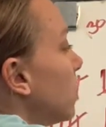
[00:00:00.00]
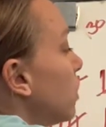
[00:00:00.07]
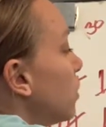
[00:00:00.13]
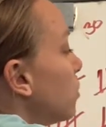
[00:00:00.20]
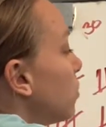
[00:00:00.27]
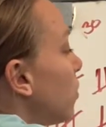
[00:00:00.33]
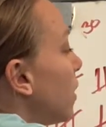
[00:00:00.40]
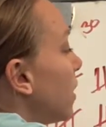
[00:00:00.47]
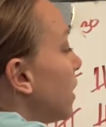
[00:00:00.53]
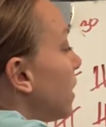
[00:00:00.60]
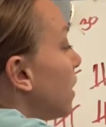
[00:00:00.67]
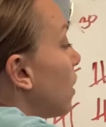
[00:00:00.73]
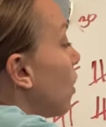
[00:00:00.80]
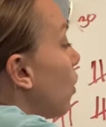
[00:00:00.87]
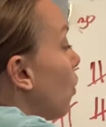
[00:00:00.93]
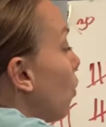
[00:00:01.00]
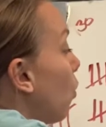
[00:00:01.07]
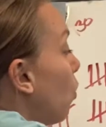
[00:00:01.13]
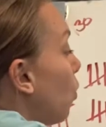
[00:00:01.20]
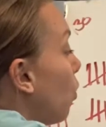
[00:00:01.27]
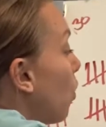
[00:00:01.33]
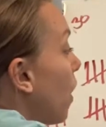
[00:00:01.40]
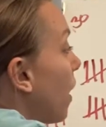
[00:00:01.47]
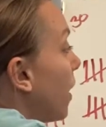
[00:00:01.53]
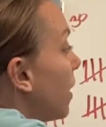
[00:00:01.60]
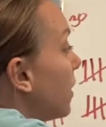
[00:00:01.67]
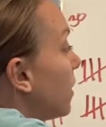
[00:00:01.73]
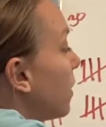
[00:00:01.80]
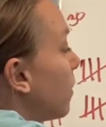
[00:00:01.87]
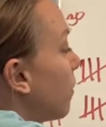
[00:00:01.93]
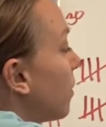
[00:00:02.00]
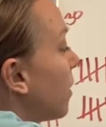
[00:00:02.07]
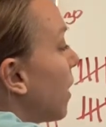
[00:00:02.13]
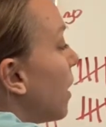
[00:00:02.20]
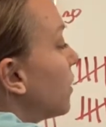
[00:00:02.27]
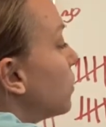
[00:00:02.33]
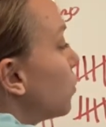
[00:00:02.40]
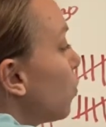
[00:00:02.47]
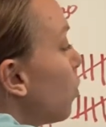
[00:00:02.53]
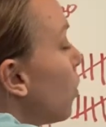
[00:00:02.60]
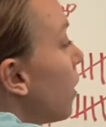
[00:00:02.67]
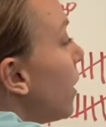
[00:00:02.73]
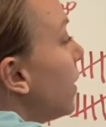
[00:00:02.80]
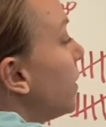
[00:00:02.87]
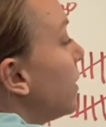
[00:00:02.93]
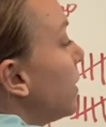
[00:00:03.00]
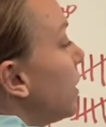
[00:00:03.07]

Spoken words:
21 plus 1